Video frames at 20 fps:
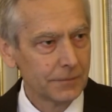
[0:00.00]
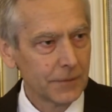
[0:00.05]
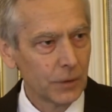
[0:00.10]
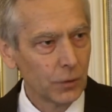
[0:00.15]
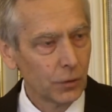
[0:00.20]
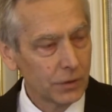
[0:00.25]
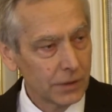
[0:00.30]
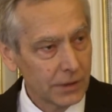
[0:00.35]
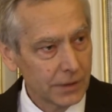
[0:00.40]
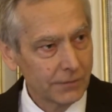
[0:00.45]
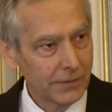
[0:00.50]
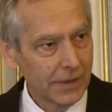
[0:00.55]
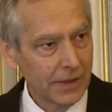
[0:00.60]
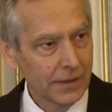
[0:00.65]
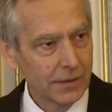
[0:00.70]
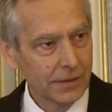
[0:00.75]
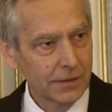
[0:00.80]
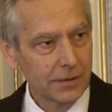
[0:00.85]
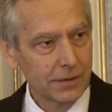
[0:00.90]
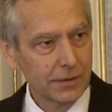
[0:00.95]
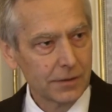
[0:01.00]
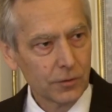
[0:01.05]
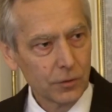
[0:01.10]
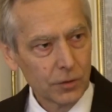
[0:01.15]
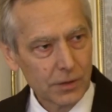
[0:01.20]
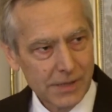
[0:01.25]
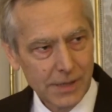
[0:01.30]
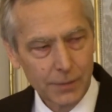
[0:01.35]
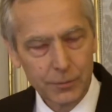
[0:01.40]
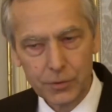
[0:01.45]
not divided,
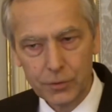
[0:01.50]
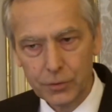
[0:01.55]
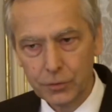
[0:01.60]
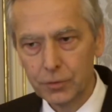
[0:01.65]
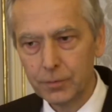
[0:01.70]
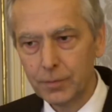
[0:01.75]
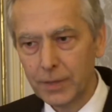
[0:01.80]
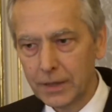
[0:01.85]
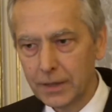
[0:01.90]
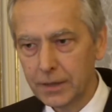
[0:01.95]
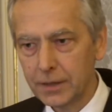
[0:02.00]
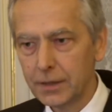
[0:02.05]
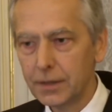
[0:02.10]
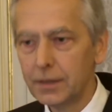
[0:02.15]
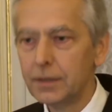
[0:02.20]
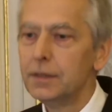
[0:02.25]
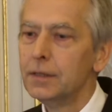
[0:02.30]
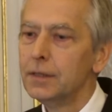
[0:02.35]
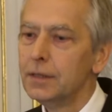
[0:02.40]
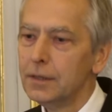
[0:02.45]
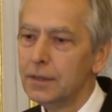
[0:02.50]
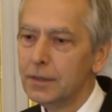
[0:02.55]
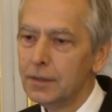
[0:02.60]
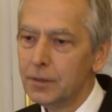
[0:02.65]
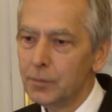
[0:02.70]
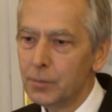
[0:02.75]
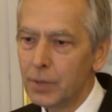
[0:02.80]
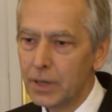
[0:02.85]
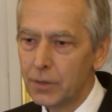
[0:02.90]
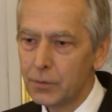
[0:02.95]
not subdued by the
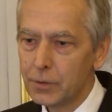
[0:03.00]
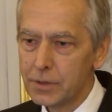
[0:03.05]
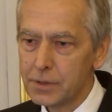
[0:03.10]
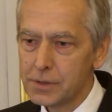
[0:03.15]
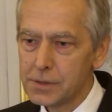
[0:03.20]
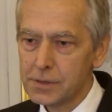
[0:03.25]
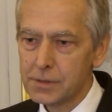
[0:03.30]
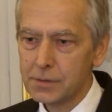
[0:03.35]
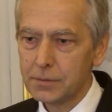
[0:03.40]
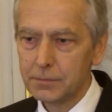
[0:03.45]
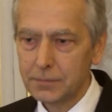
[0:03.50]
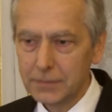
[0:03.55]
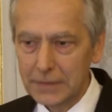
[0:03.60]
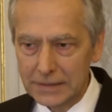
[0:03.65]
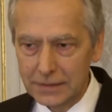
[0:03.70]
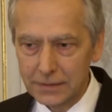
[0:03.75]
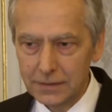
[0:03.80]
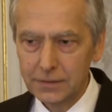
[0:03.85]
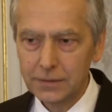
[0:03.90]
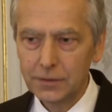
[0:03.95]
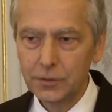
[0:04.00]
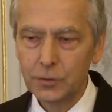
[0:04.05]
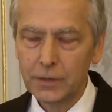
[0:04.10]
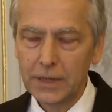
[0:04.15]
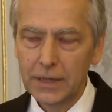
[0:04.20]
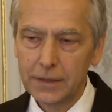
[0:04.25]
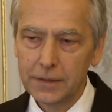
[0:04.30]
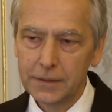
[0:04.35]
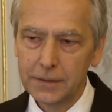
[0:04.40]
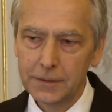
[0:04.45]
powers, but
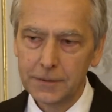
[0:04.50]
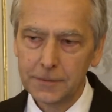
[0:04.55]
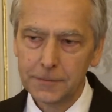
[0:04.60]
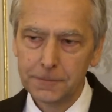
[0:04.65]
united.